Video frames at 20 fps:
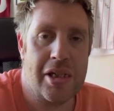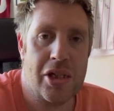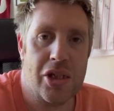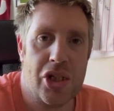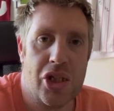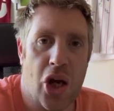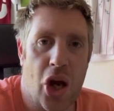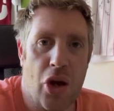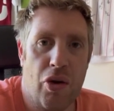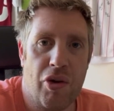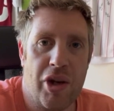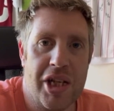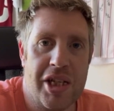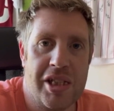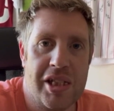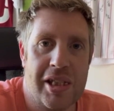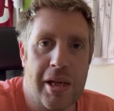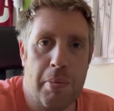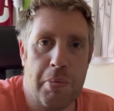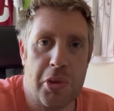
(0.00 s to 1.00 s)

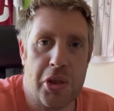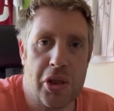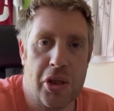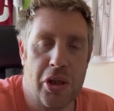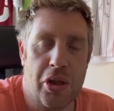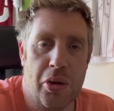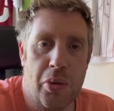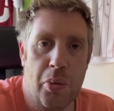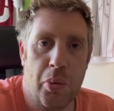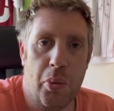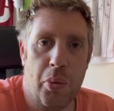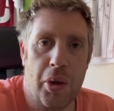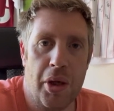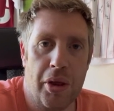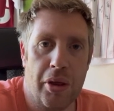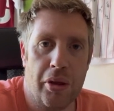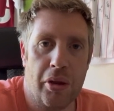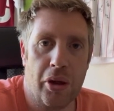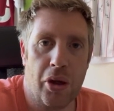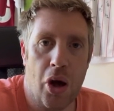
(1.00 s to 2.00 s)
Tyrese Simpson
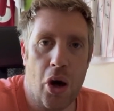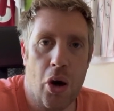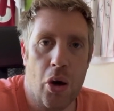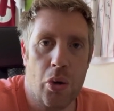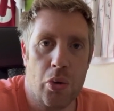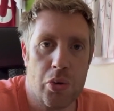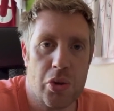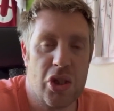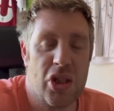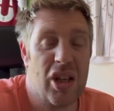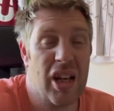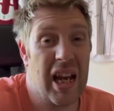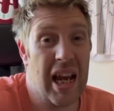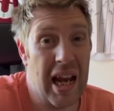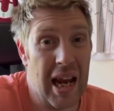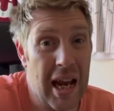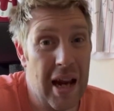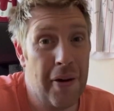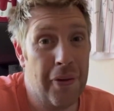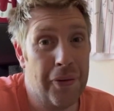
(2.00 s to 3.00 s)
with the goals.
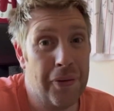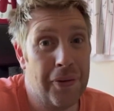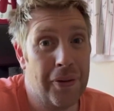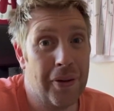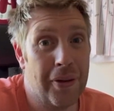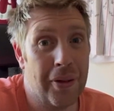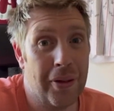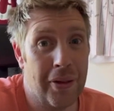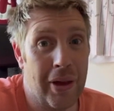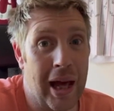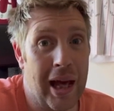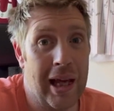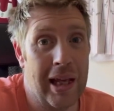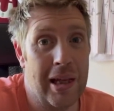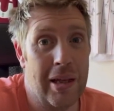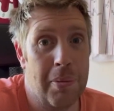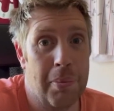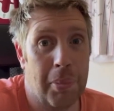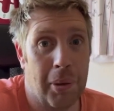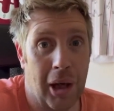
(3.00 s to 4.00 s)
If
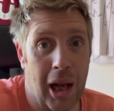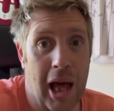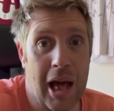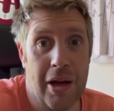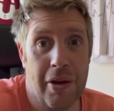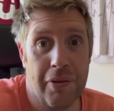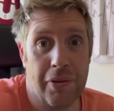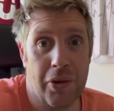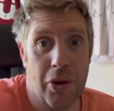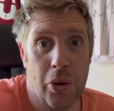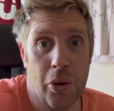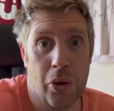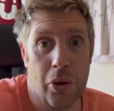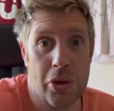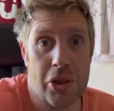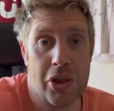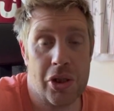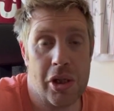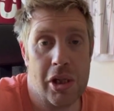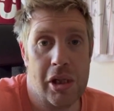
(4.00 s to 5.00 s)
they play, of
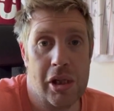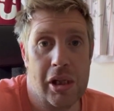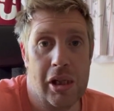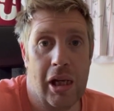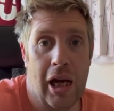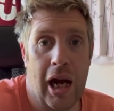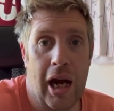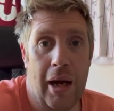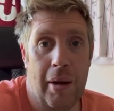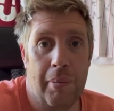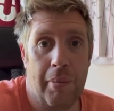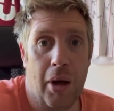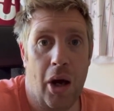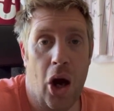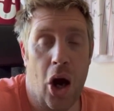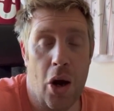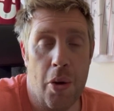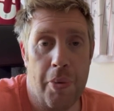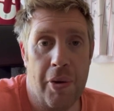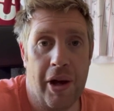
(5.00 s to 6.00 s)
course.
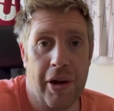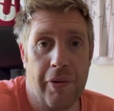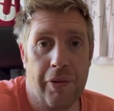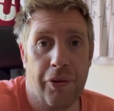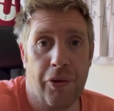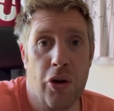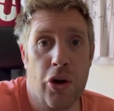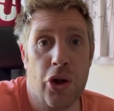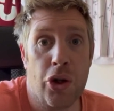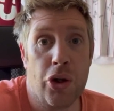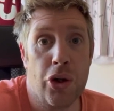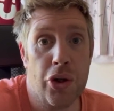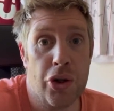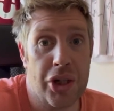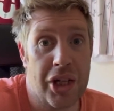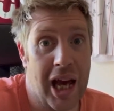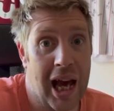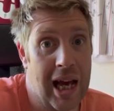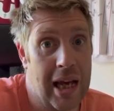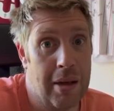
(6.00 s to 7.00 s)
Hoping for a
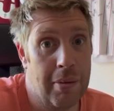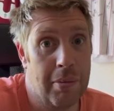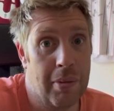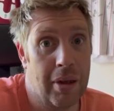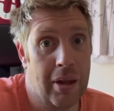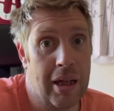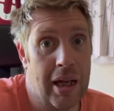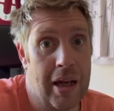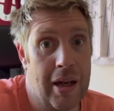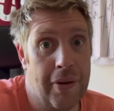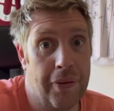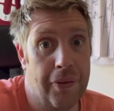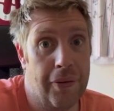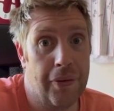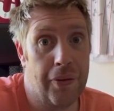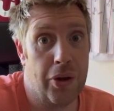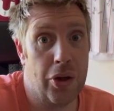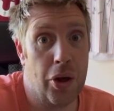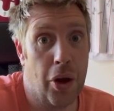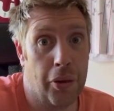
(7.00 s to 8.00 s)
good game,
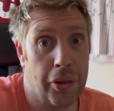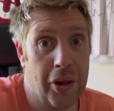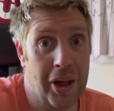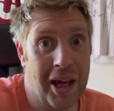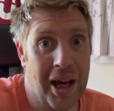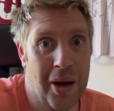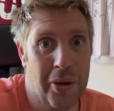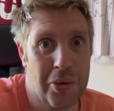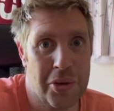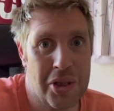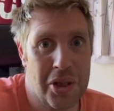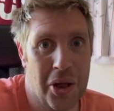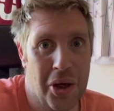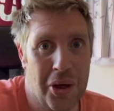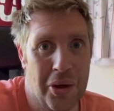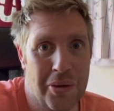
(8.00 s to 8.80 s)
if nothing else,